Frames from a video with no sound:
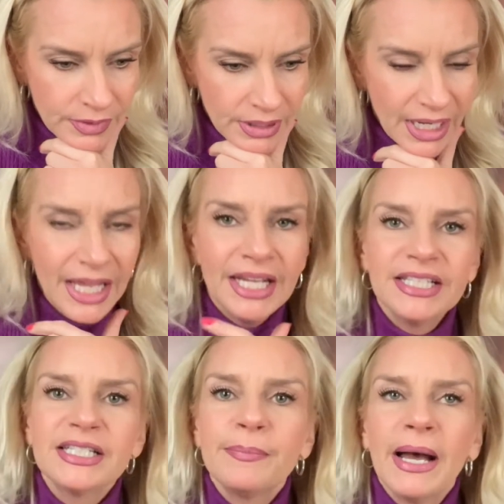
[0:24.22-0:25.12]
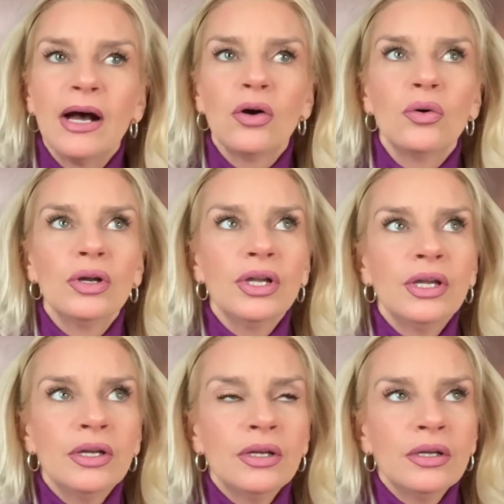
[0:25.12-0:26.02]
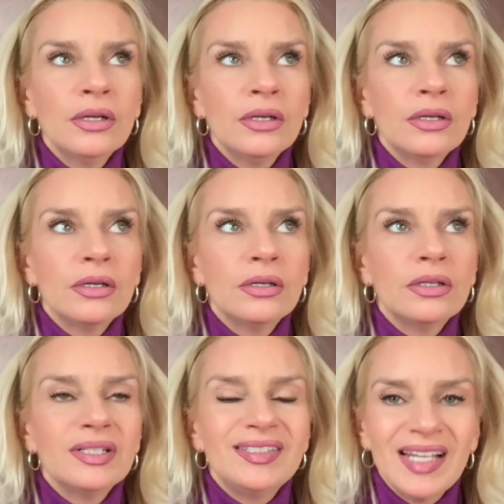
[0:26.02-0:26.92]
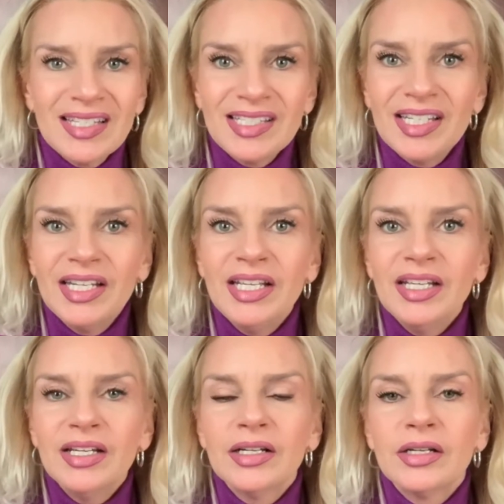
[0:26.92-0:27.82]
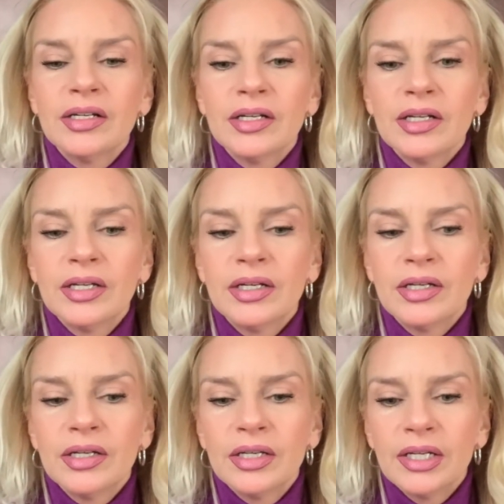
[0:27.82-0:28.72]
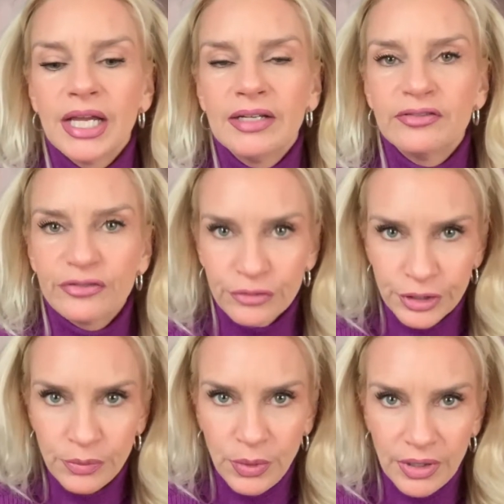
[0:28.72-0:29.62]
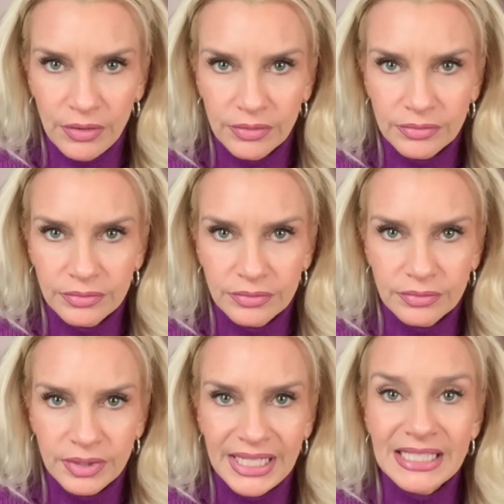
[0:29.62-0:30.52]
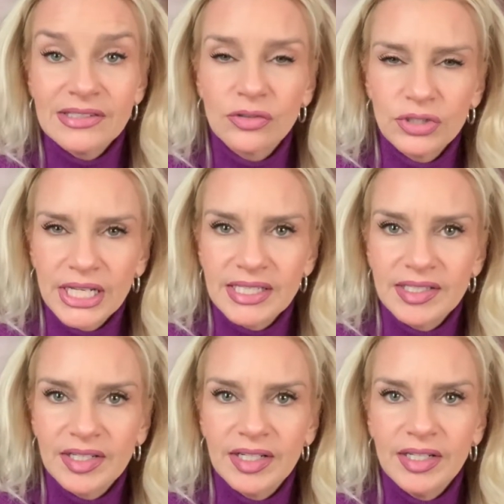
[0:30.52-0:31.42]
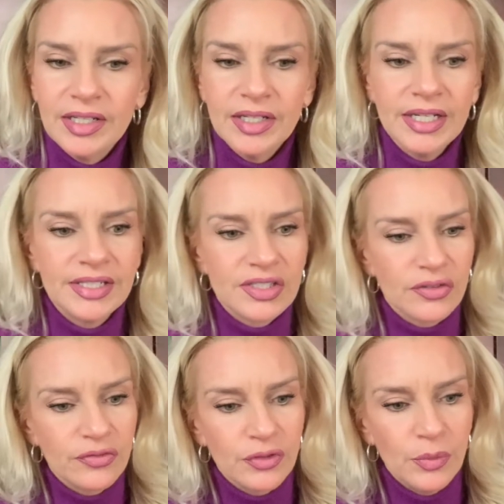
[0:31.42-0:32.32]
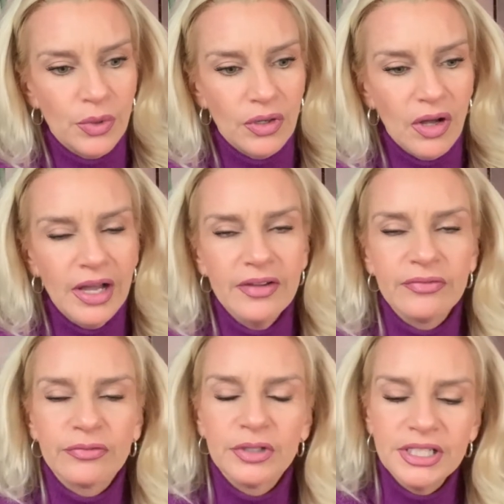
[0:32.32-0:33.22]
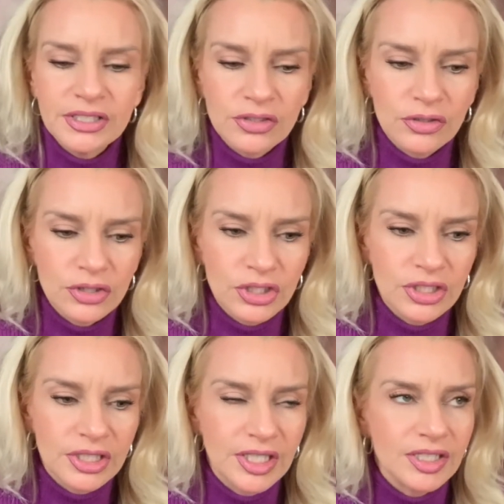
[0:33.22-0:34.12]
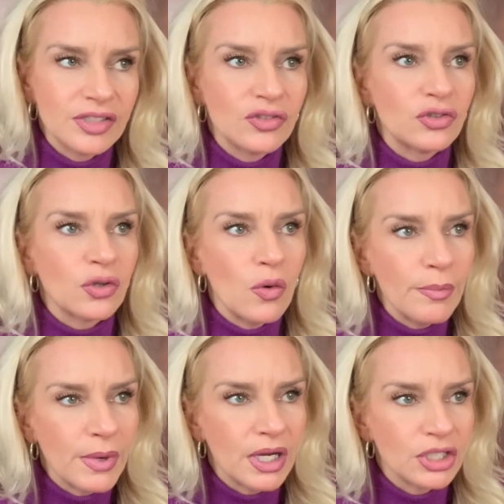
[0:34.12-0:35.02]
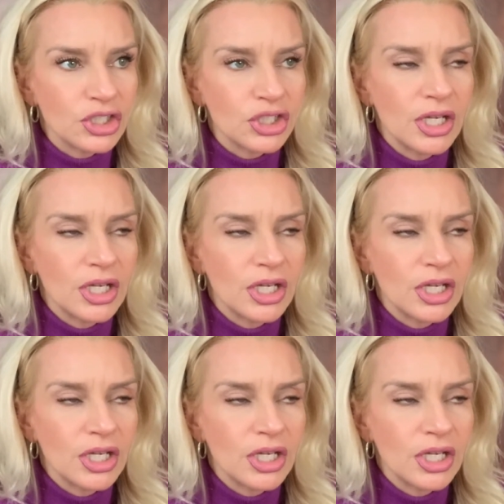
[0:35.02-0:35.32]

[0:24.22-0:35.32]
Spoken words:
And it's about destiny and free will. Is there destiny? Is there free will? I have researched this so much.